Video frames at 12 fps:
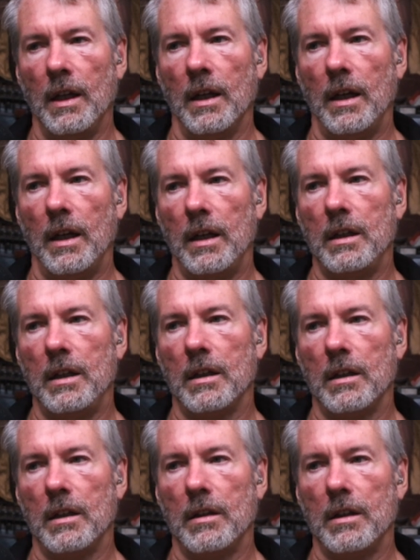And
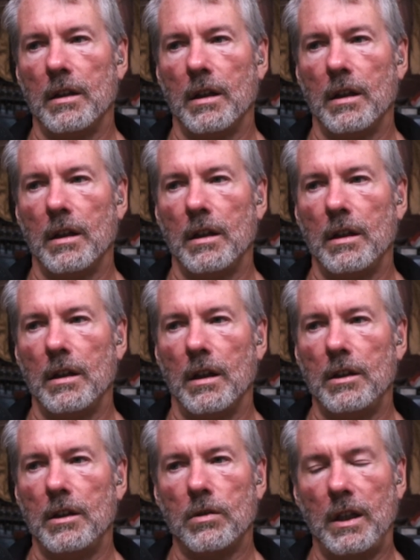
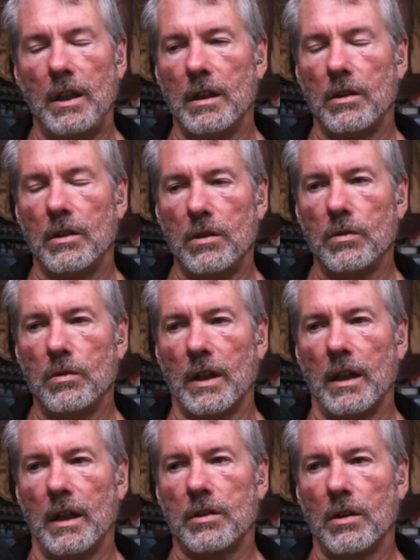you can't do
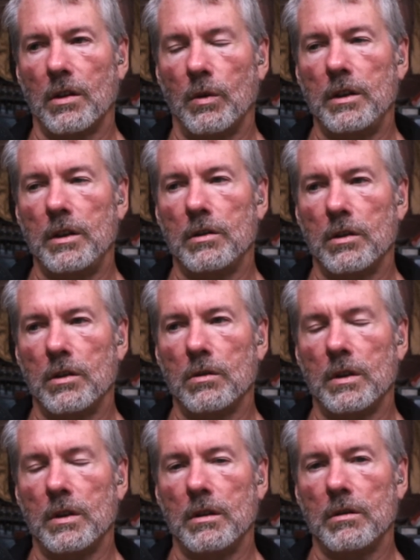that. So what you do
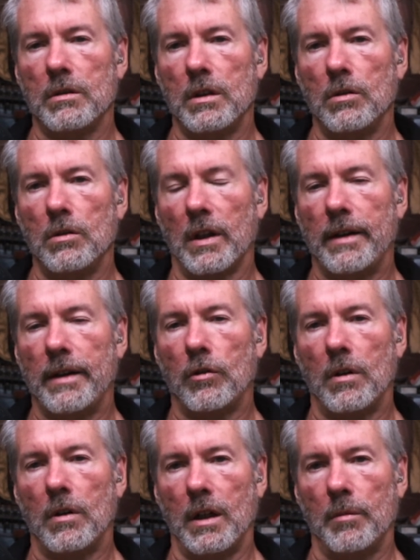is you
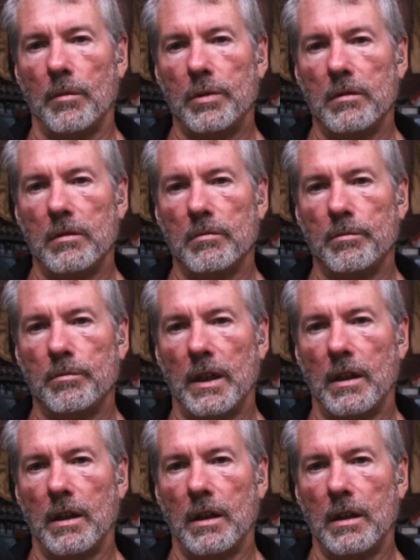lever up
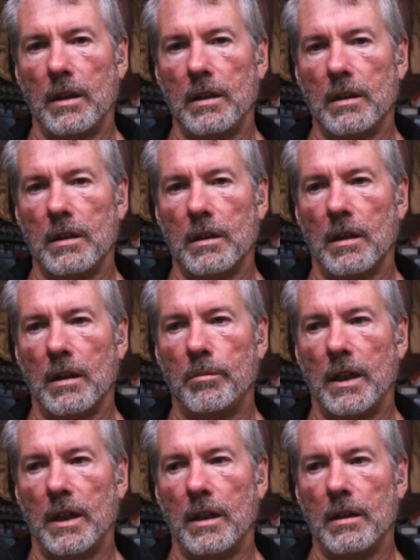by
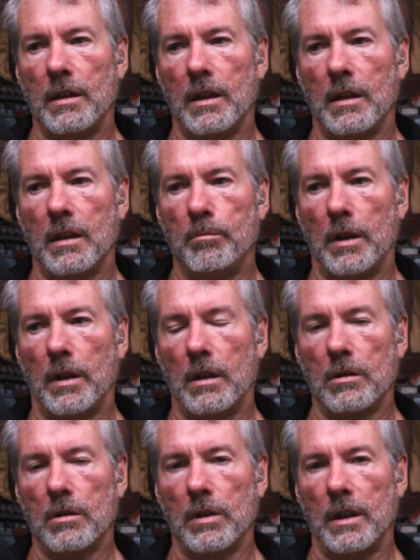
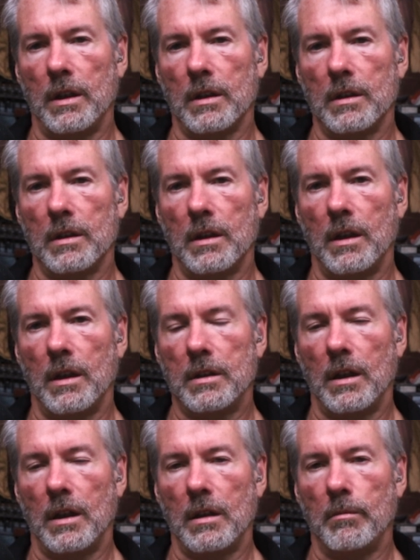borrowing a
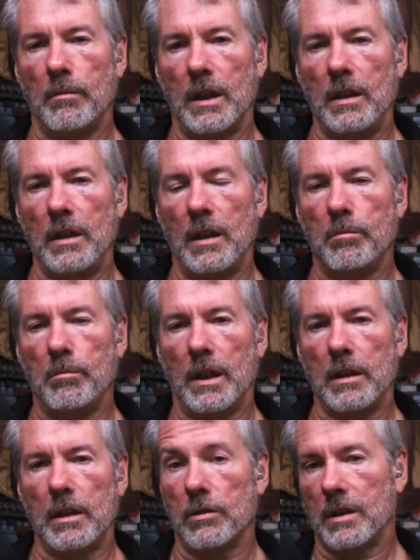ton of money and
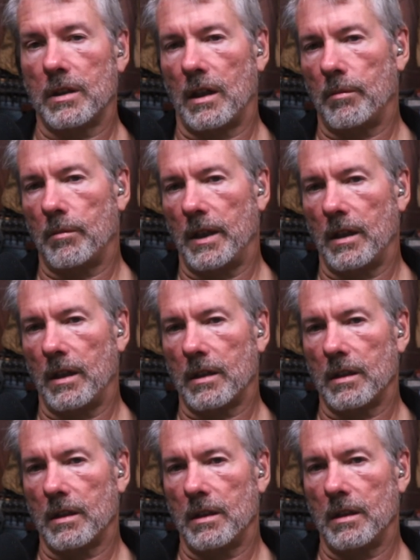buying your stock back,
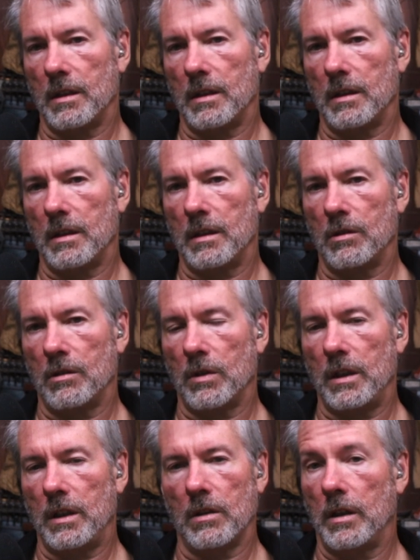and you're
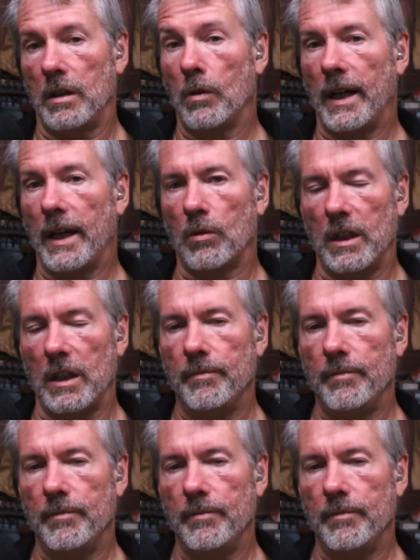running on no equity.